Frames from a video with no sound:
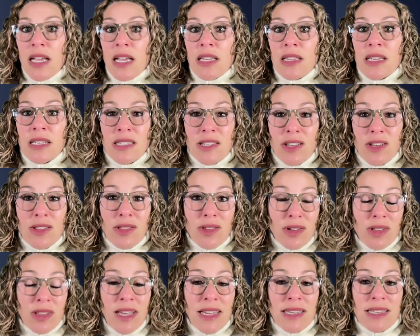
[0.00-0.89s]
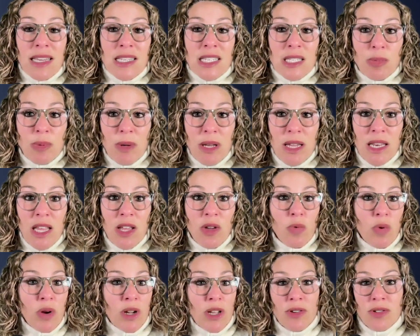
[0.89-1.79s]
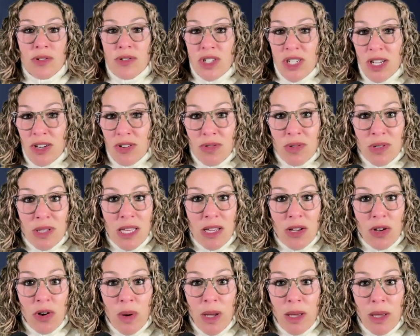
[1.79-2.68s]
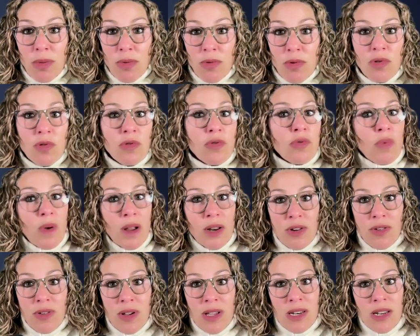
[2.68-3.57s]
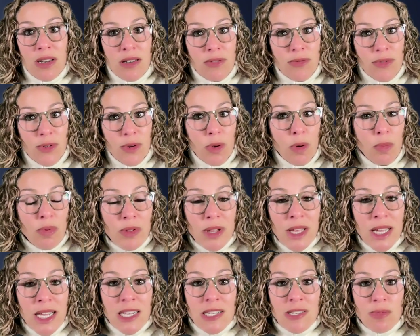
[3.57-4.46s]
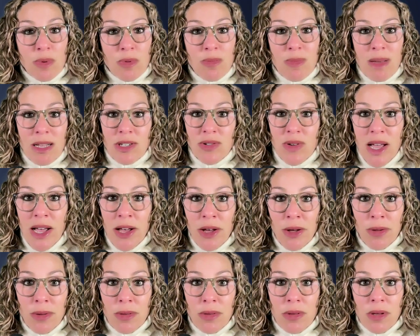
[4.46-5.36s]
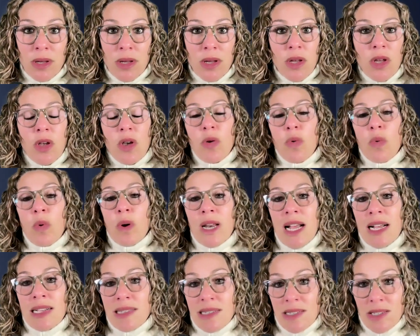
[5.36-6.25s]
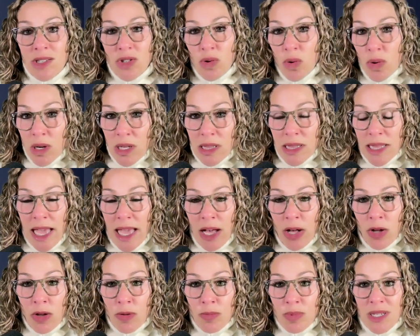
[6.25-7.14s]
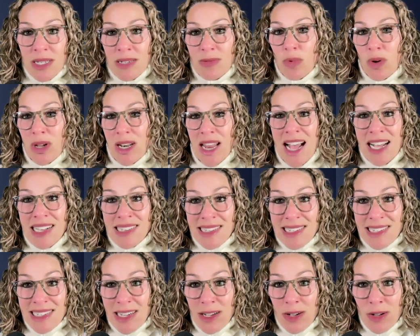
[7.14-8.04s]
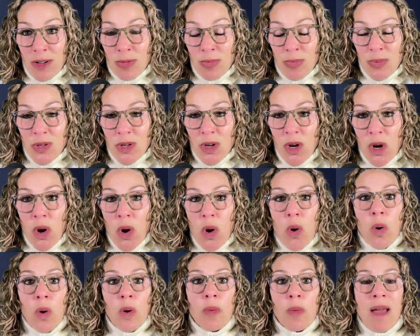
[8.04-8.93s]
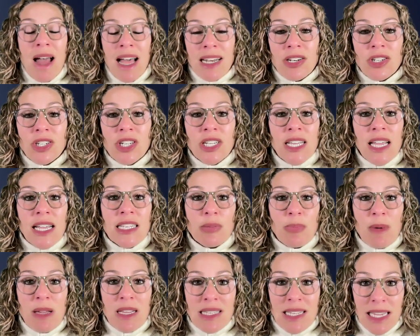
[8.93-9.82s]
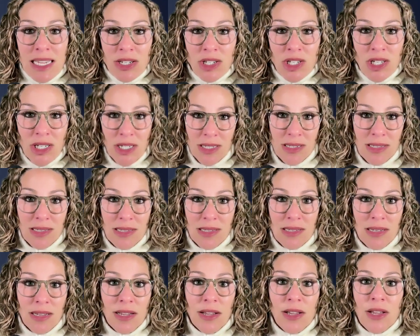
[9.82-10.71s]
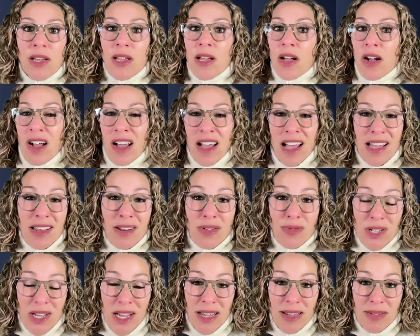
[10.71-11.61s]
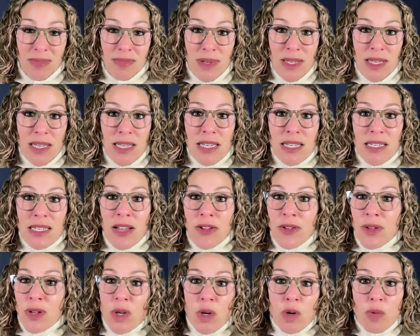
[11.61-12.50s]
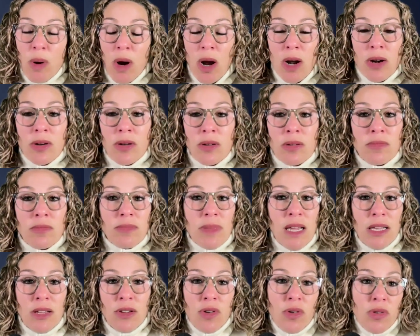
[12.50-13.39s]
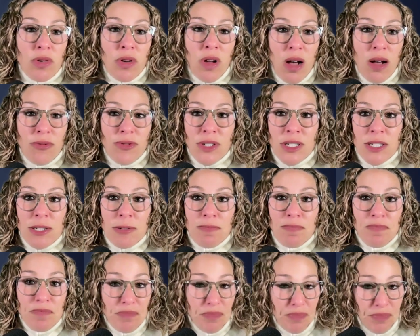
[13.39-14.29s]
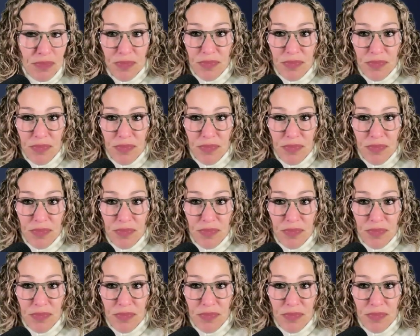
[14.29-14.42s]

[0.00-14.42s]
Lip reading: This could look like explaining what you're generally going through when you're in a difficult place with mental health, what has historically helped and what hasn't helped, or managing expectations ahead of time. Telling your partner that you don't often